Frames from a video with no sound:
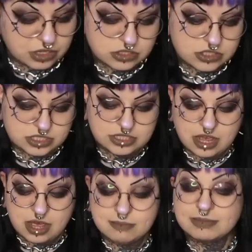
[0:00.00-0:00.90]

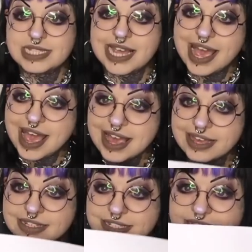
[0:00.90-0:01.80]
some
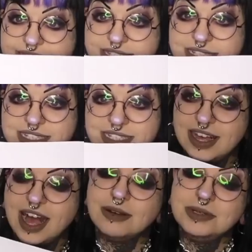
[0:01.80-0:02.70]
text.
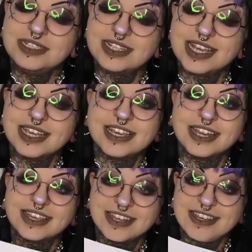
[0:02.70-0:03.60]
I would say,
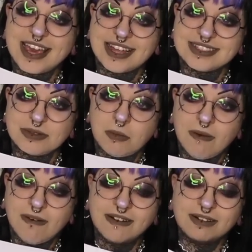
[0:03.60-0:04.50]
can you guess
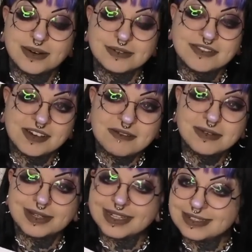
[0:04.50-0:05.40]
what film
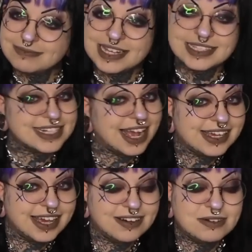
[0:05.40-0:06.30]
I'm going to make the
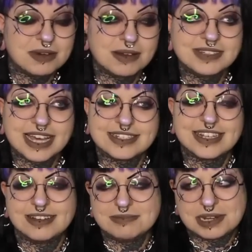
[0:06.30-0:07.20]
jacket on, but I'm
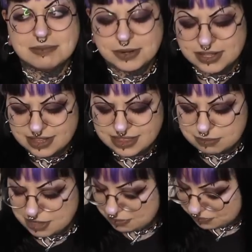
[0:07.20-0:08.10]
guessing I'm going to put it in the thumbnail.